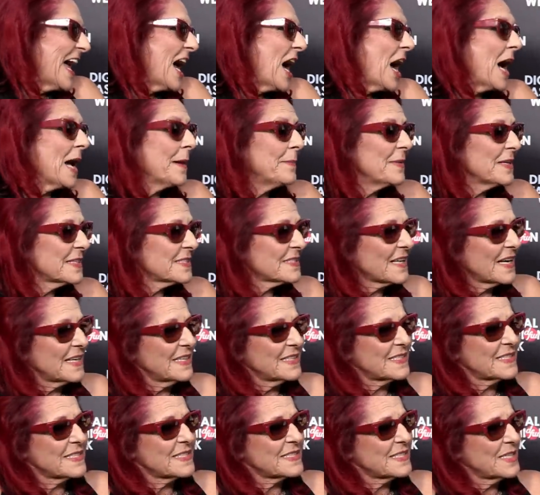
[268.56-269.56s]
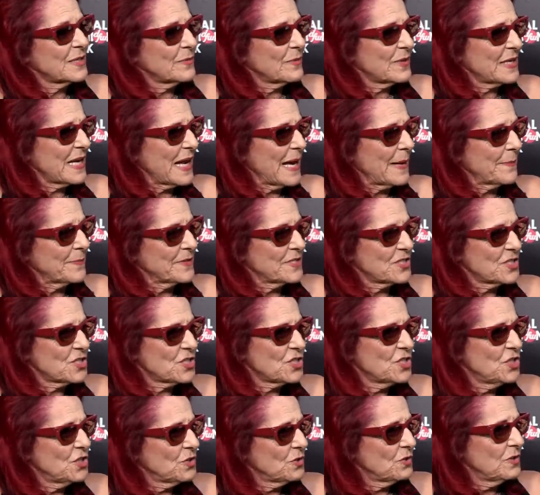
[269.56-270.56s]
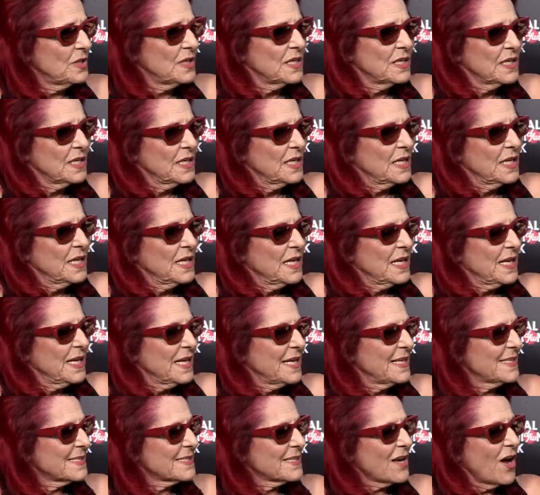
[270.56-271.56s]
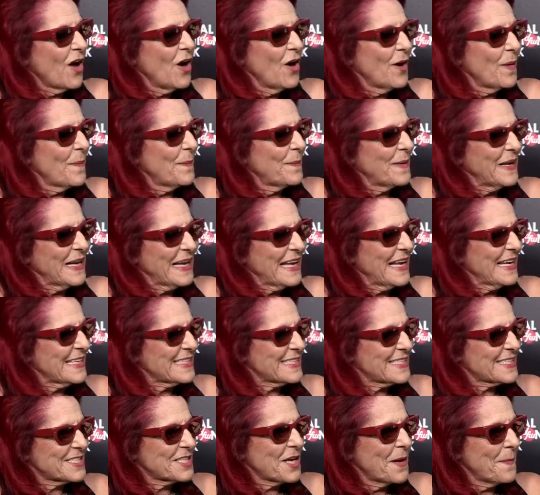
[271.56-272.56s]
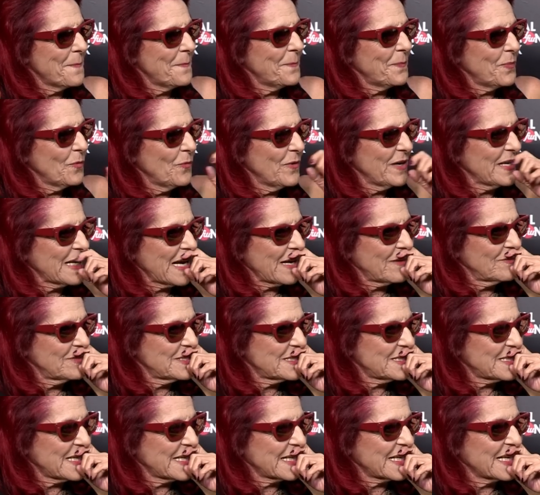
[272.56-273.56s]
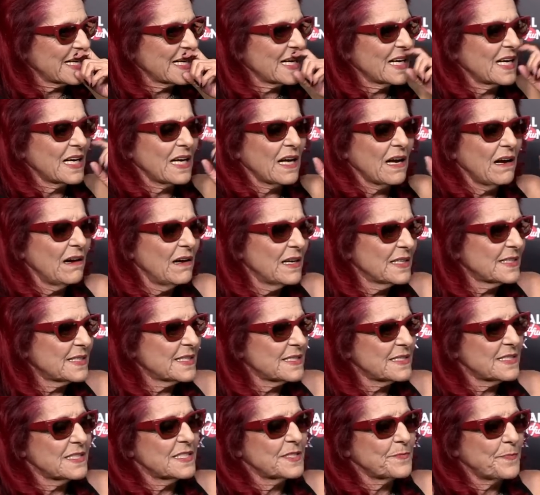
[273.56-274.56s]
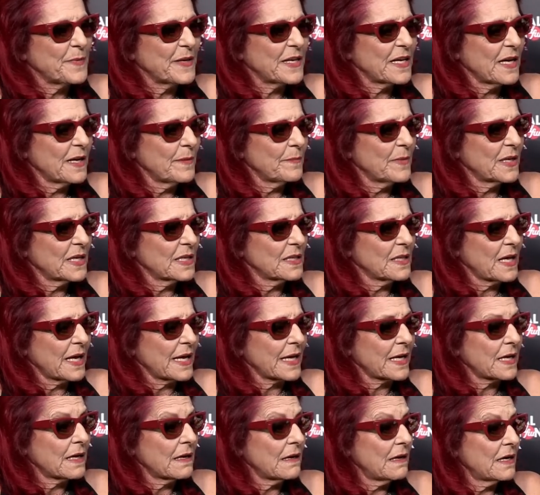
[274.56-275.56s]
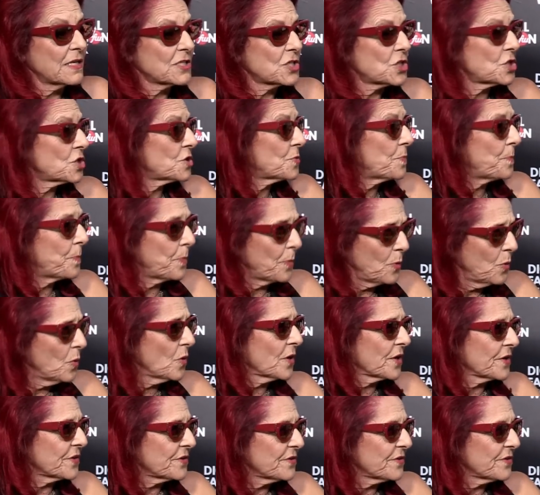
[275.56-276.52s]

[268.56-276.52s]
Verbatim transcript: I'm excited to see what happens too. It's uh, but at some point I was thinking, God, this is becoming like a sport.